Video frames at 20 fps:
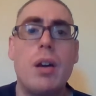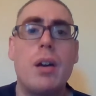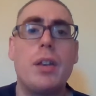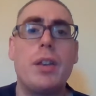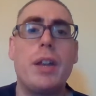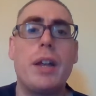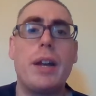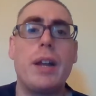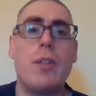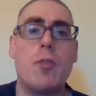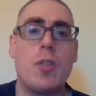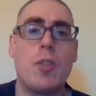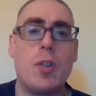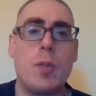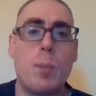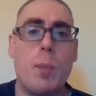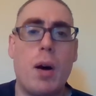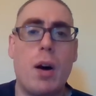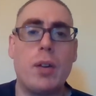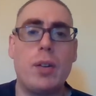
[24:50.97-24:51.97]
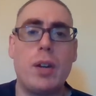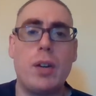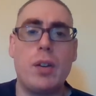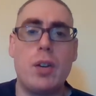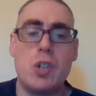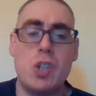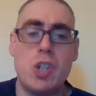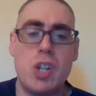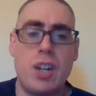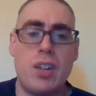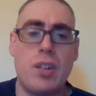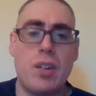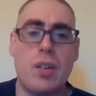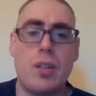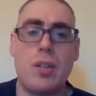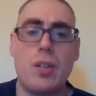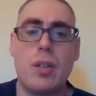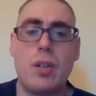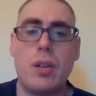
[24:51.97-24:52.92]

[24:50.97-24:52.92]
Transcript: that he responded to Jesus?